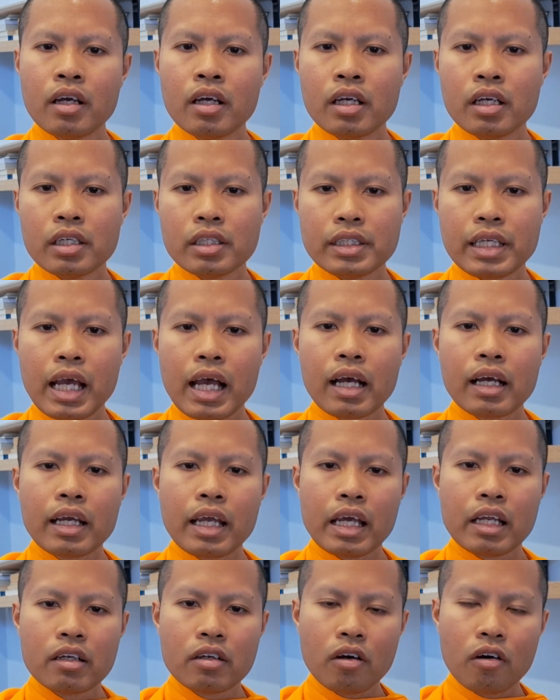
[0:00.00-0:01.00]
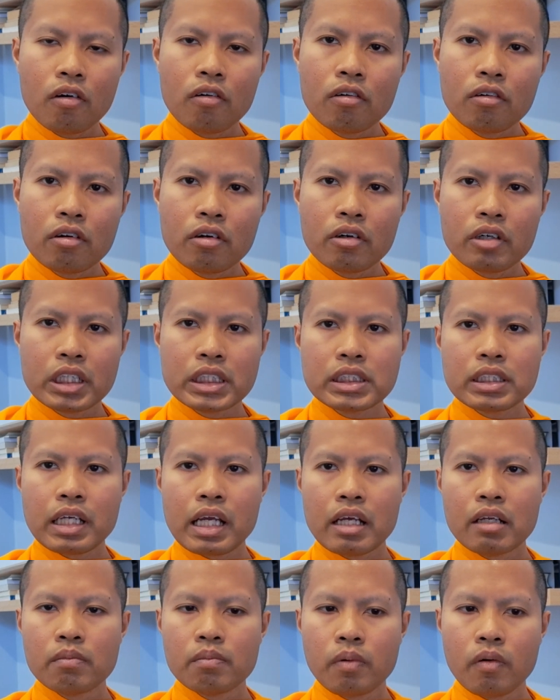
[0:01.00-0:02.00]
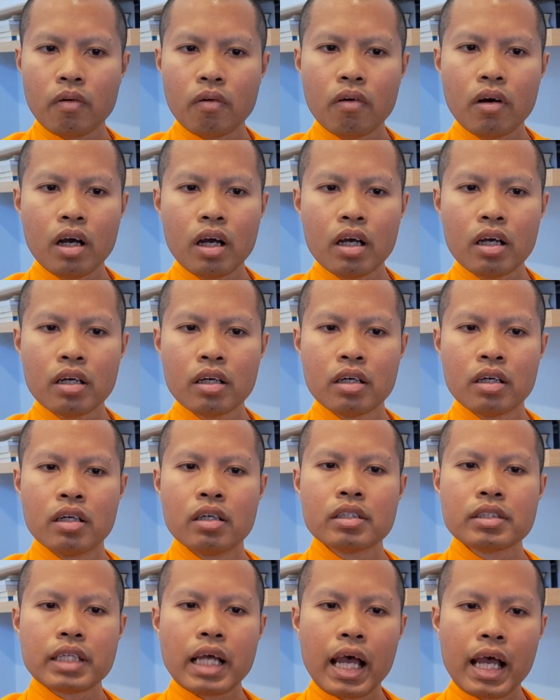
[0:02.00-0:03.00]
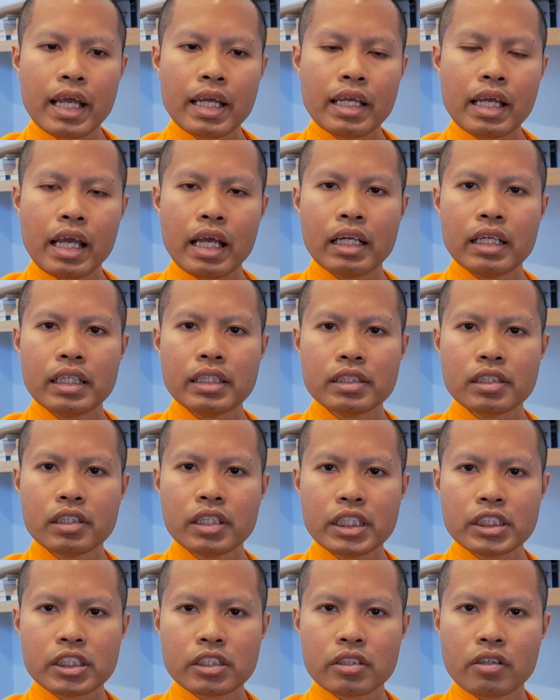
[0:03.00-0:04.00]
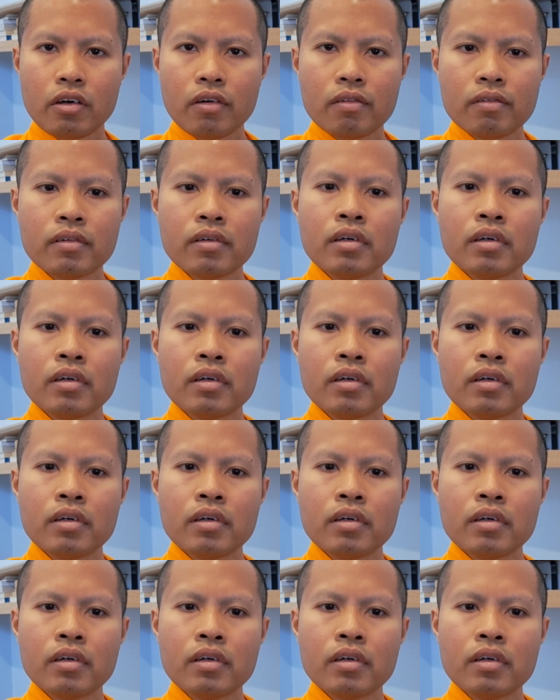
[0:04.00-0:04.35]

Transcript: young and old, rich and poor, Thai and international,